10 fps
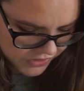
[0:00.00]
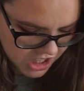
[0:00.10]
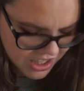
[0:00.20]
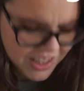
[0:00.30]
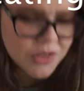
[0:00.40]

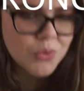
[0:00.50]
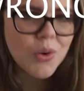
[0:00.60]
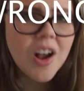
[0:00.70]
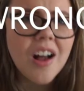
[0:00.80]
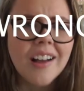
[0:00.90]
Cheating is
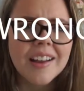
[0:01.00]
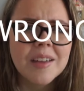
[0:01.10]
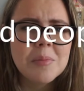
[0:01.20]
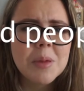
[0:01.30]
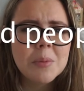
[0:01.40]
wrong,
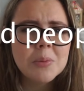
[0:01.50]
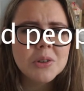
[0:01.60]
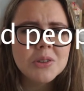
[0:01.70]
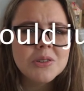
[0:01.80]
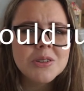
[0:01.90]
and
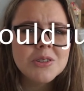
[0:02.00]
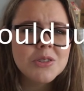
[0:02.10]
people should